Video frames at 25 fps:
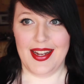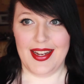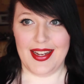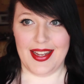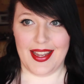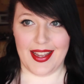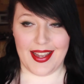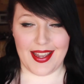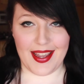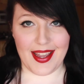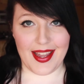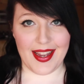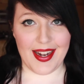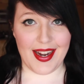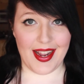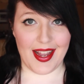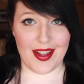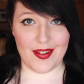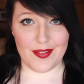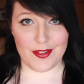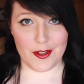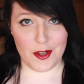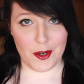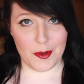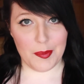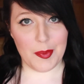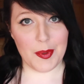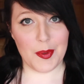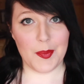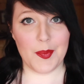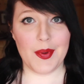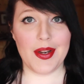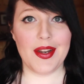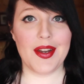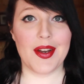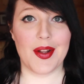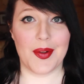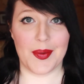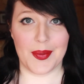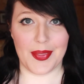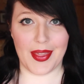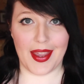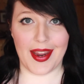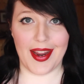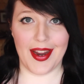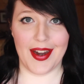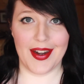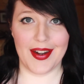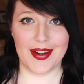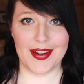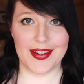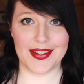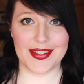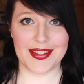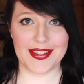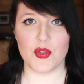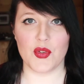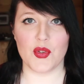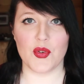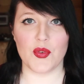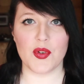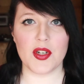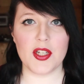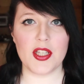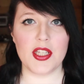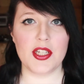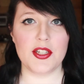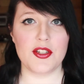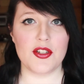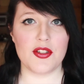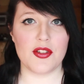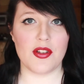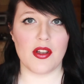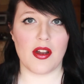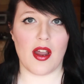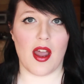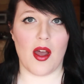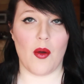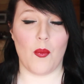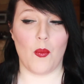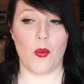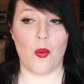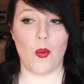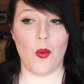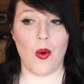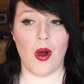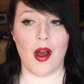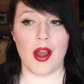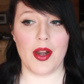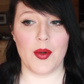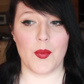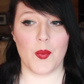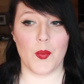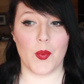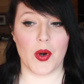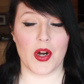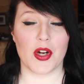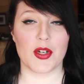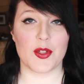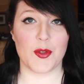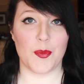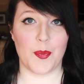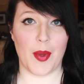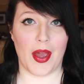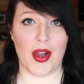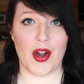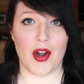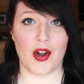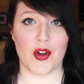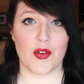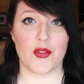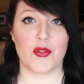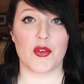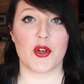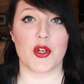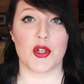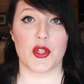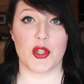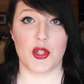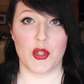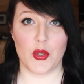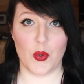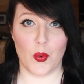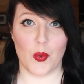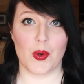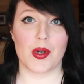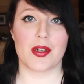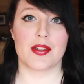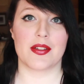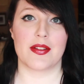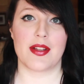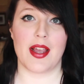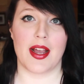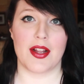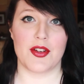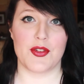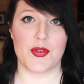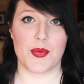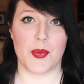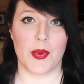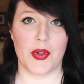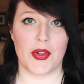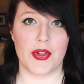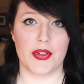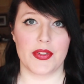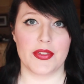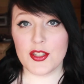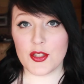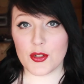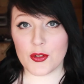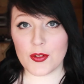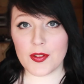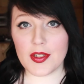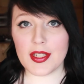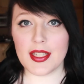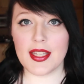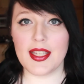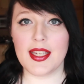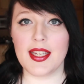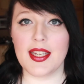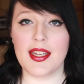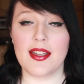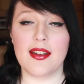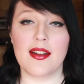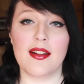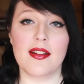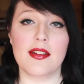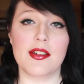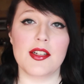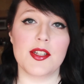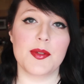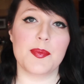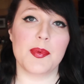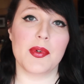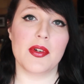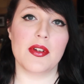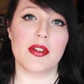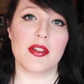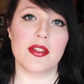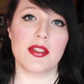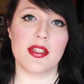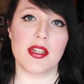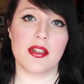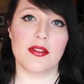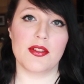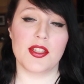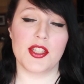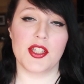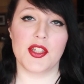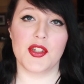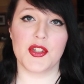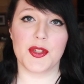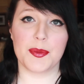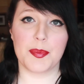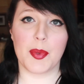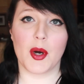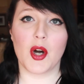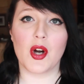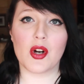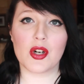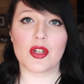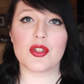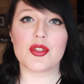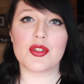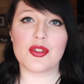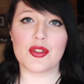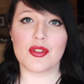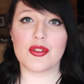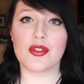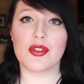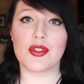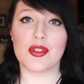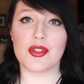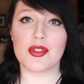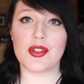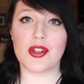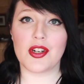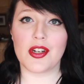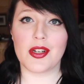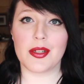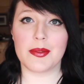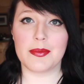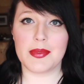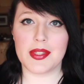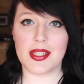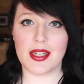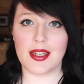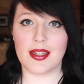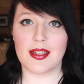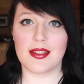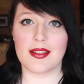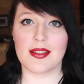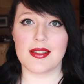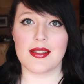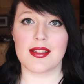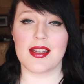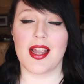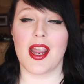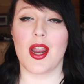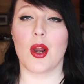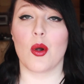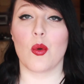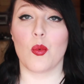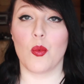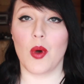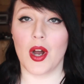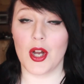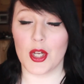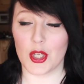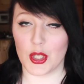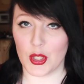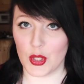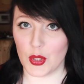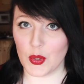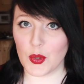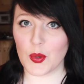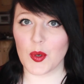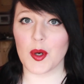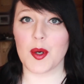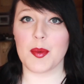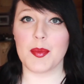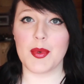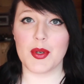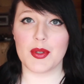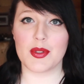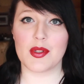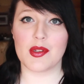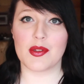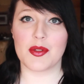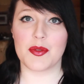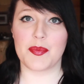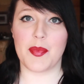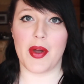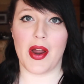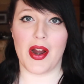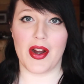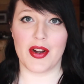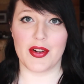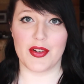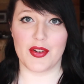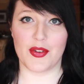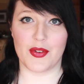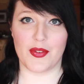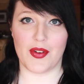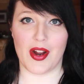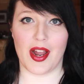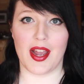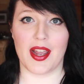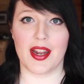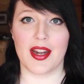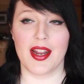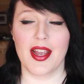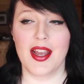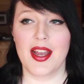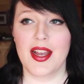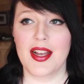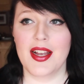you kind of have an open window there. So really just look at what works better for your schedule. So really it all just boils down to your personal circumstance and what you're most inspired to write.